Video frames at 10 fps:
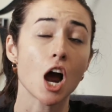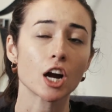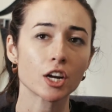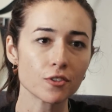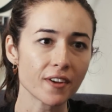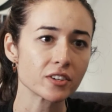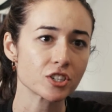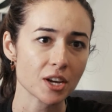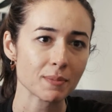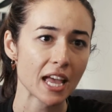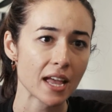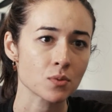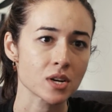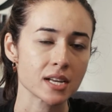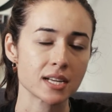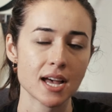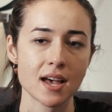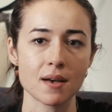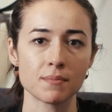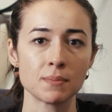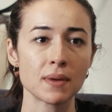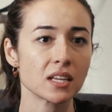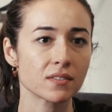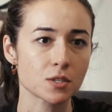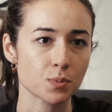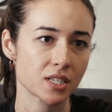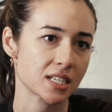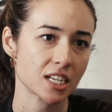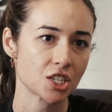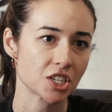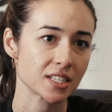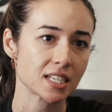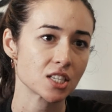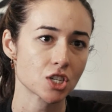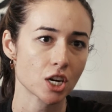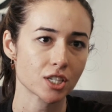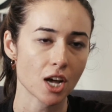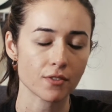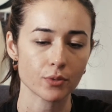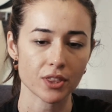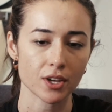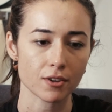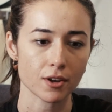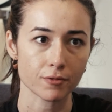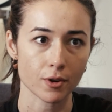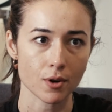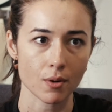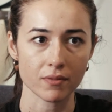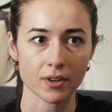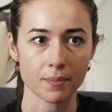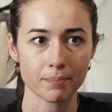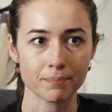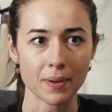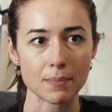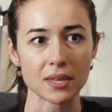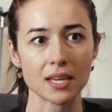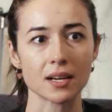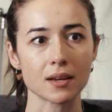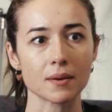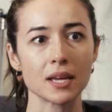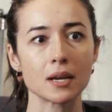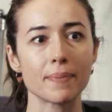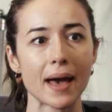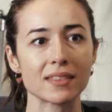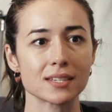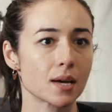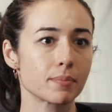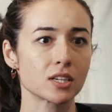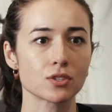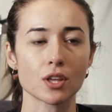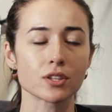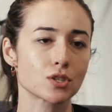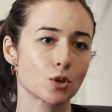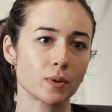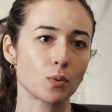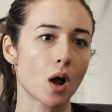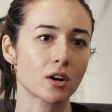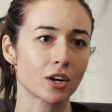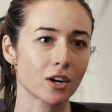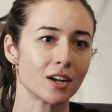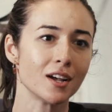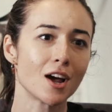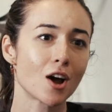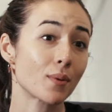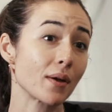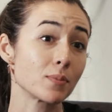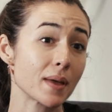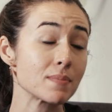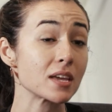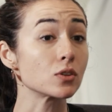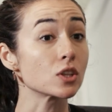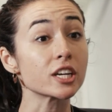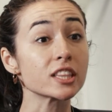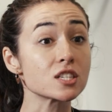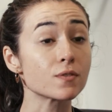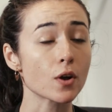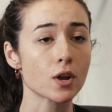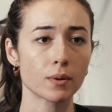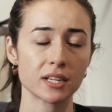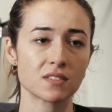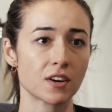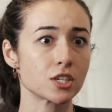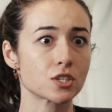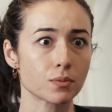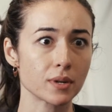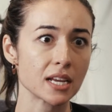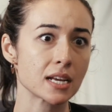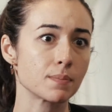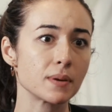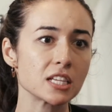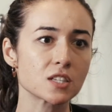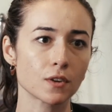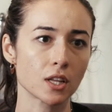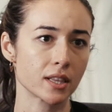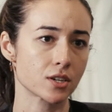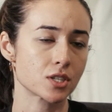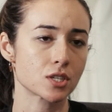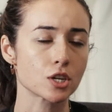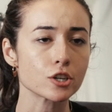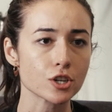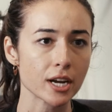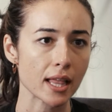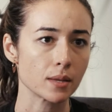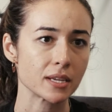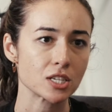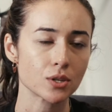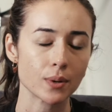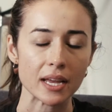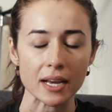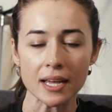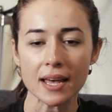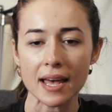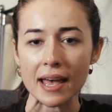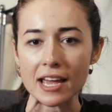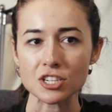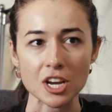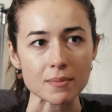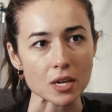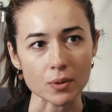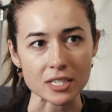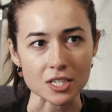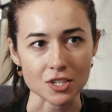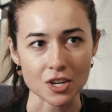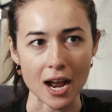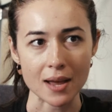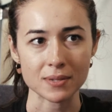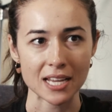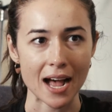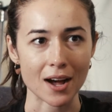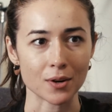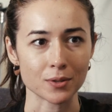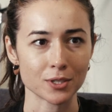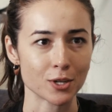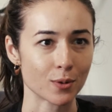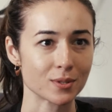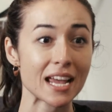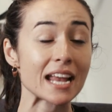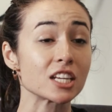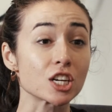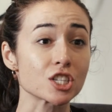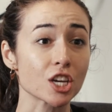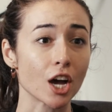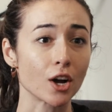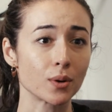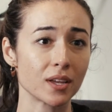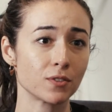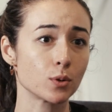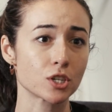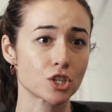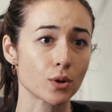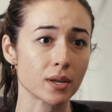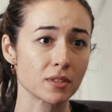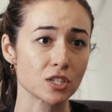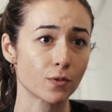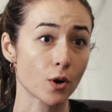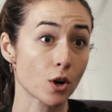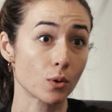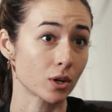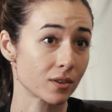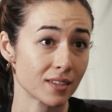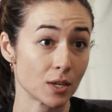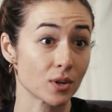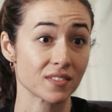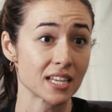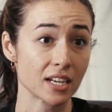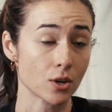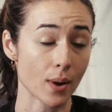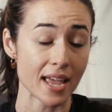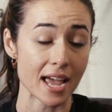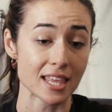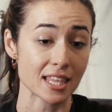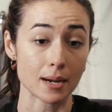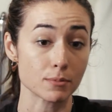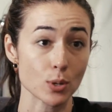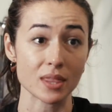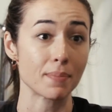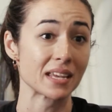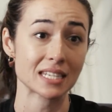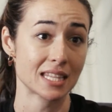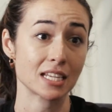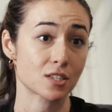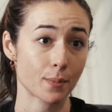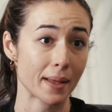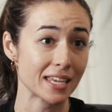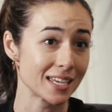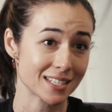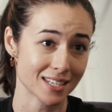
Our co-founder, Jamie Haywood, in many of his presentations, he starts off with a photo of a baby in a bathtub, and there's all this soapy water around the baby. And you look at this photo, and it's very serene and peaceful, and there's this nurturing element to it. And Jamie always describes how, you know, 10 years ago, if you had shown him this photo, or he would have said, you know, I think that I'm doing the best things for my kids,